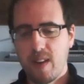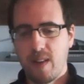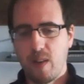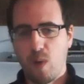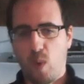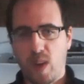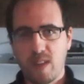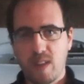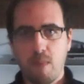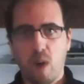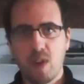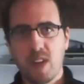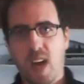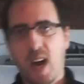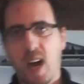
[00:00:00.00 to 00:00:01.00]
what's
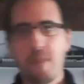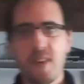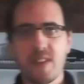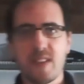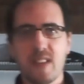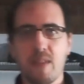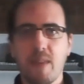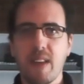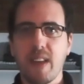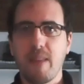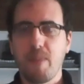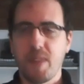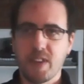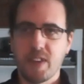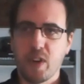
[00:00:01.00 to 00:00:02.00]
most obvious to me
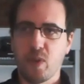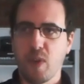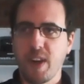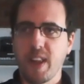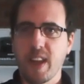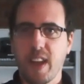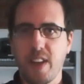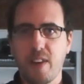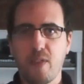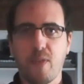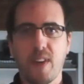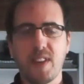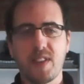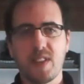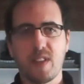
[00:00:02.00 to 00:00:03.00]
is creating
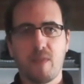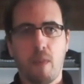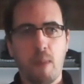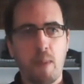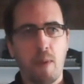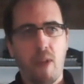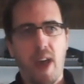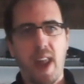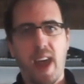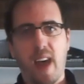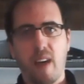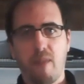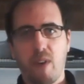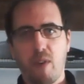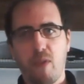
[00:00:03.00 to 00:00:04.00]
interfaces for people that
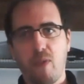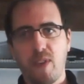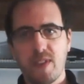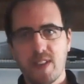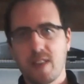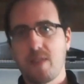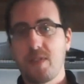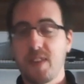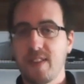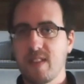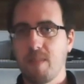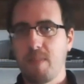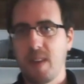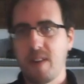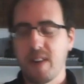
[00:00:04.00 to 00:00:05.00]
have a physical
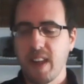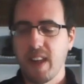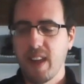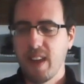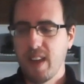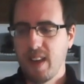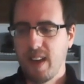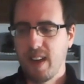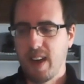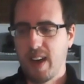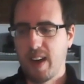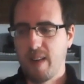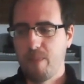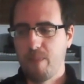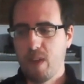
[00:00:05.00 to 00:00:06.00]
disability.
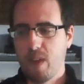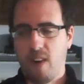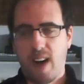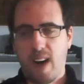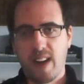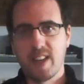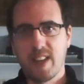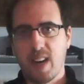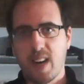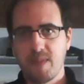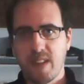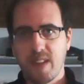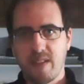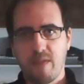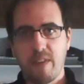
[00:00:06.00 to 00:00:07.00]
Um, a lot of times
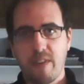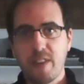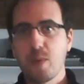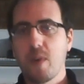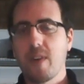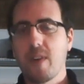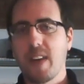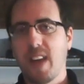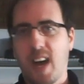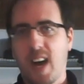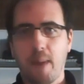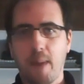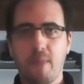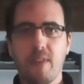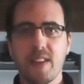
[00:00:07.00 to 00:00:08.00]
that's visually
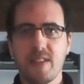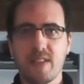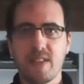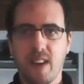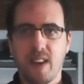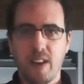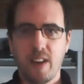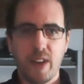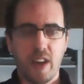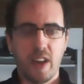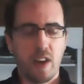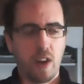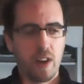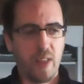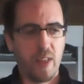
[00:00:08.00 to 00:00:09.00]
obvious. Uh, you
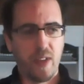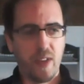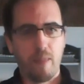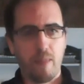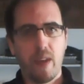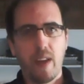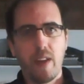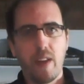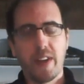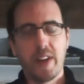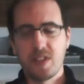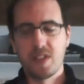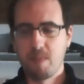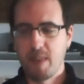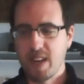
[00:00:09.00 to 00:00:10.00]
can look at them, you can
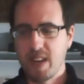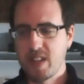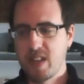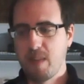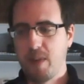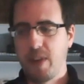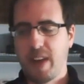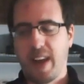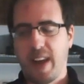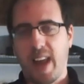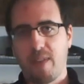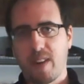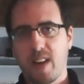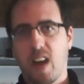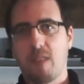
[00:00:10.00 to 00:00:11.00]
speak to them, and you can
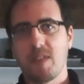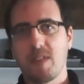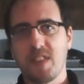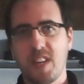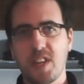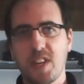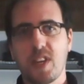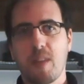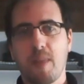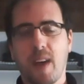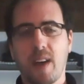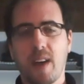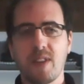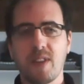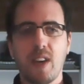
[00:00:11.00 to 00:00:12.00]
have a conversation
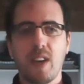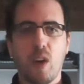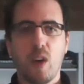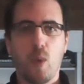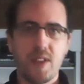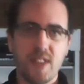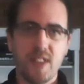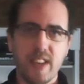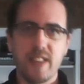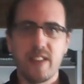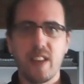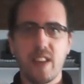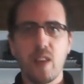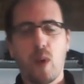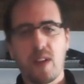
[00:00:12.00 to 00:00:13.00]
about what's
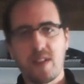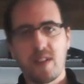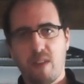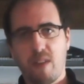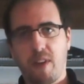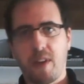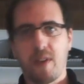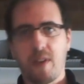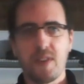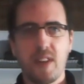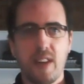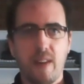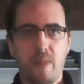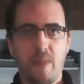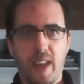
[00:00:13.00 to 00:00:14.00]
easy, what's difficult,
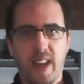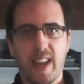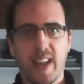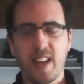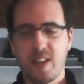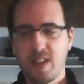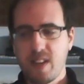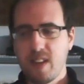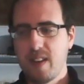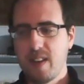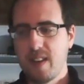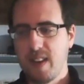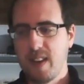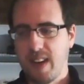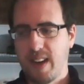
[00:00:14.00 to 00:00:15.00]
and get
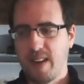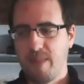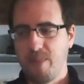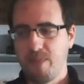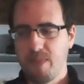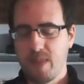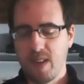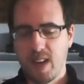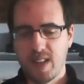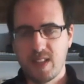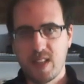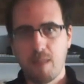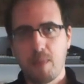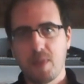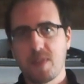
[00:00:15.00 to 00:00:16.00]
um, a
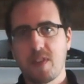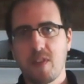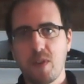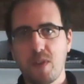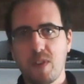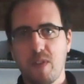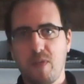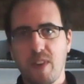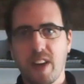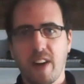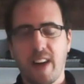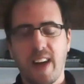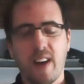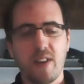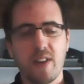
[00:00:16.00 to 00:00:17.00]
simple solution figured
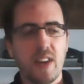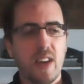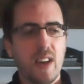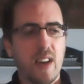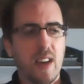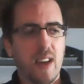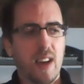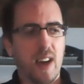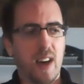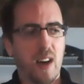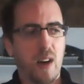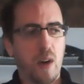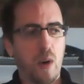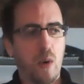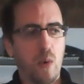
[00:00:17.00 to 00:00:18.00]
out.
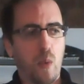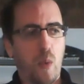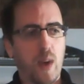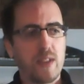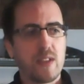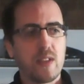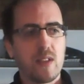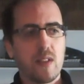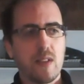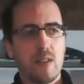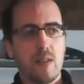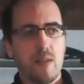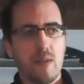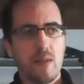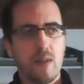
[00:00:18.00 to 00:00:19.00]
Uh, what's
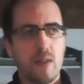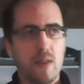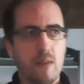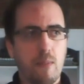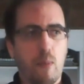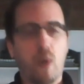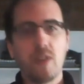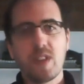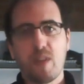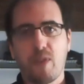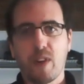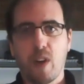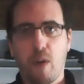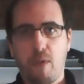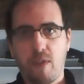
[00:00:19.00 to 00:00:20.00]
more
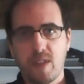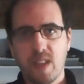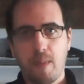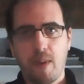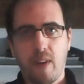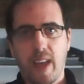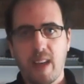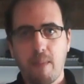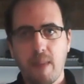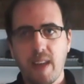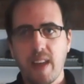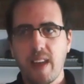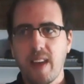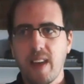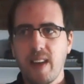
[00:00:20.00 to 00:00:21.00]
difficult for someone like
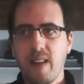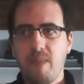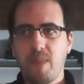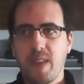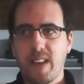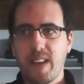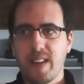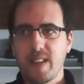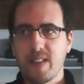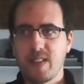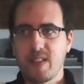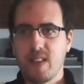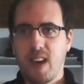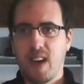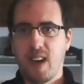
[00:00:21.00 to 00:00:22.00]
me
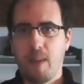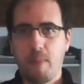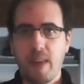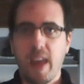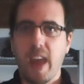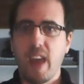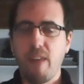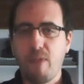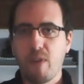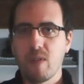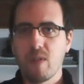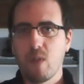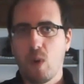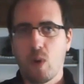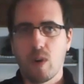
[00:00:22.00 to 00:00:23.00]
is uh,
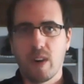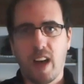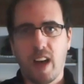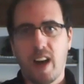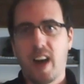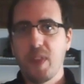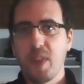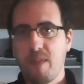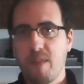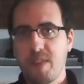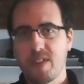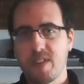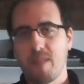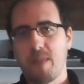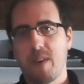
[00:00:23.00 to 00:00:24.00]
behavioral or cognitive
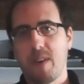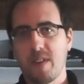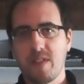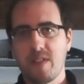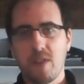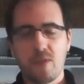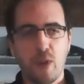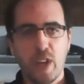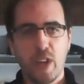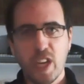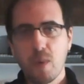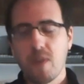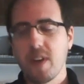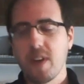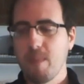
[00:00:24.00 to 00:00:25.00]
disabilities. Those are
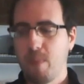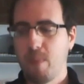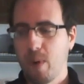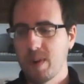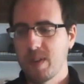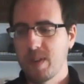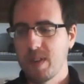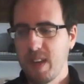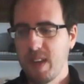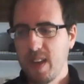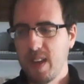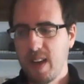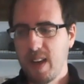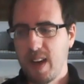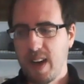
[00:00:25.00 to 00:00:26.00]
equally important.
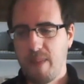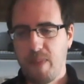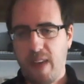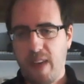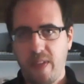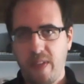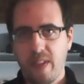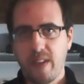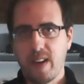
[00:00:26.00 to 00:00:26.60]
Um, and